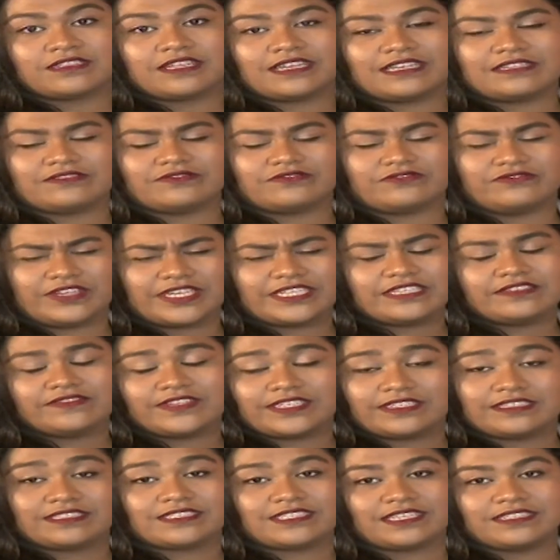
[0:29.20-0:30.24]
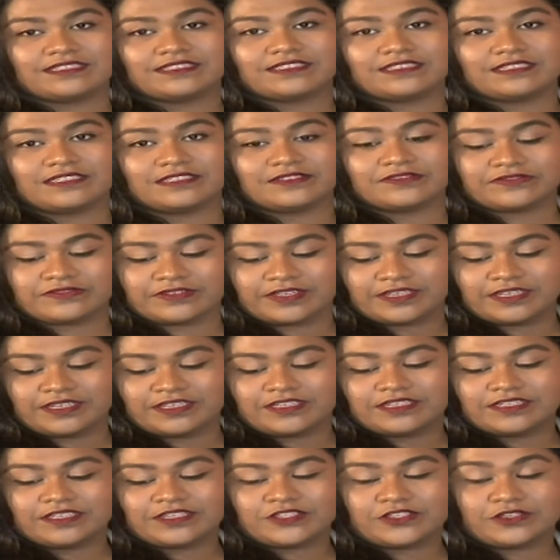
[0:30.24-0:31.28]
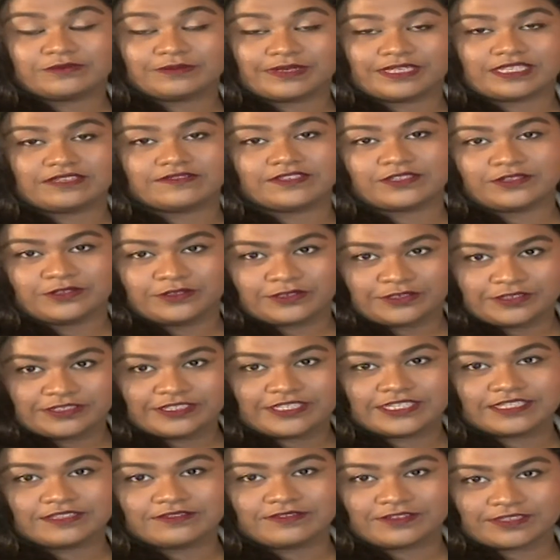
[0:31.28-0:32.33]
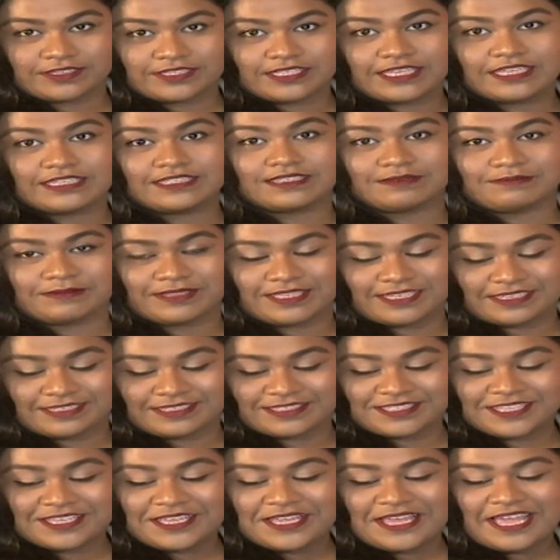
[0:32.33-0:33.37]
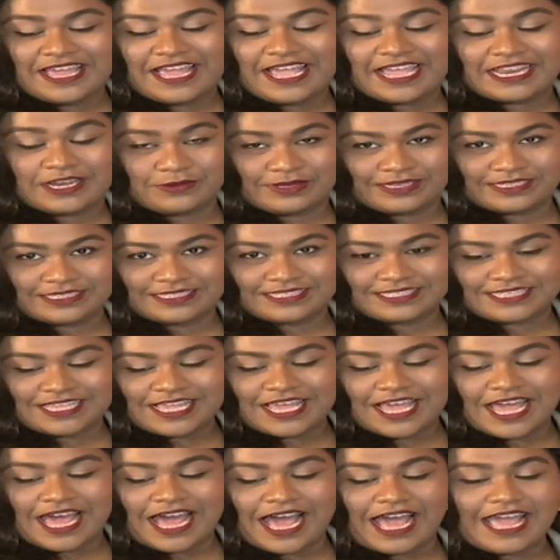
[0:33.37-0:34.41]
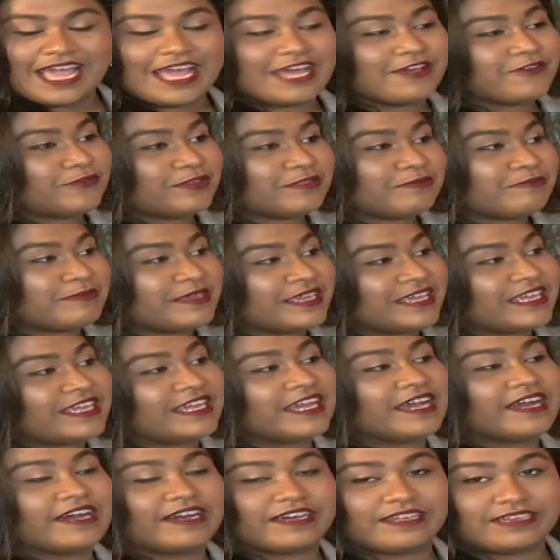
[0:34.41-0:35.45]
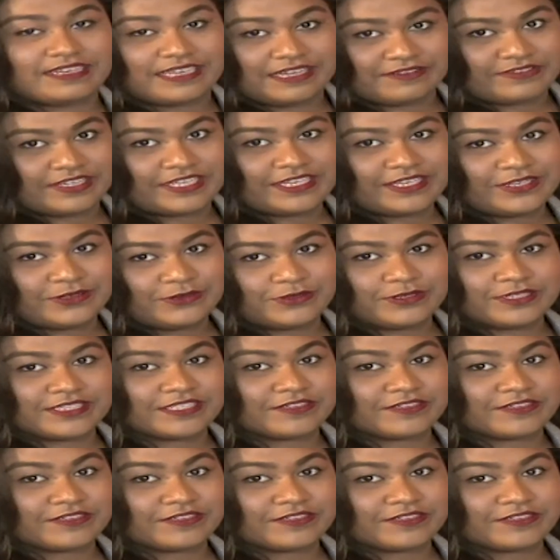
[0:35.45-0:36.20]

and very, very sensitive. You might even go to jail for saying some things. Anyways, I have with me Naveen, who is a